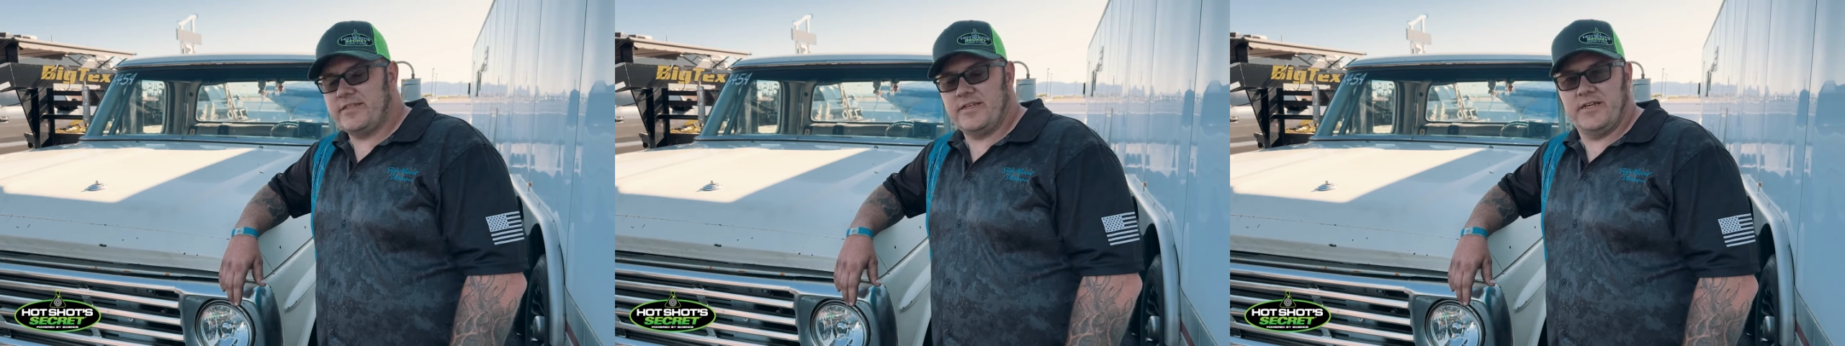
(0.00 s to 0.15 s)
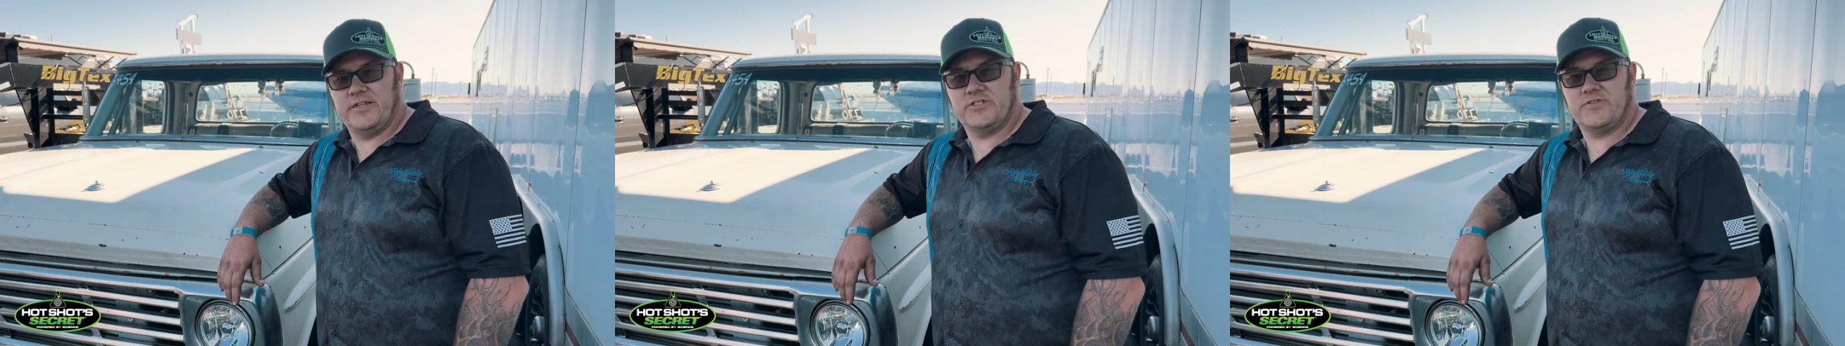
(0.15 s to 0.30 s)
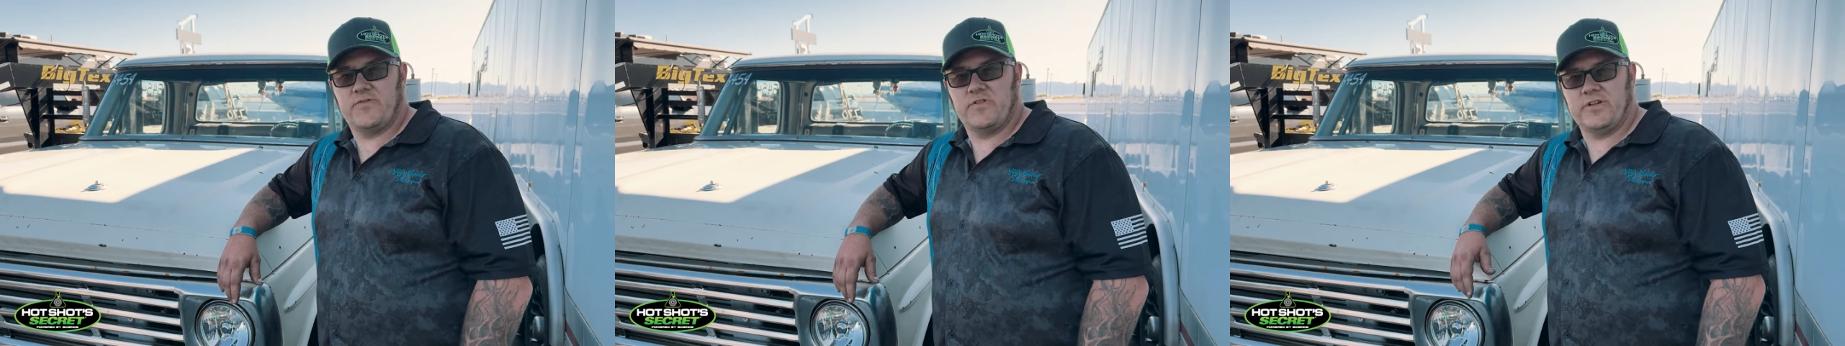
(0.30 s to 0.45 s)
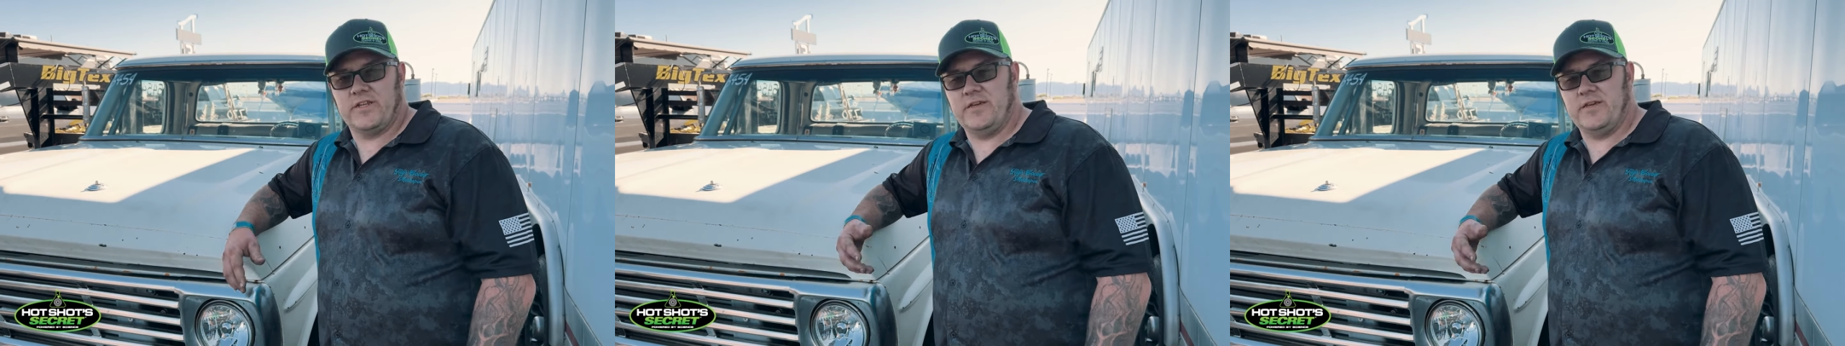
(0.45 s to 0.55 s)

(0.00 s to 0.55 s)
the itch for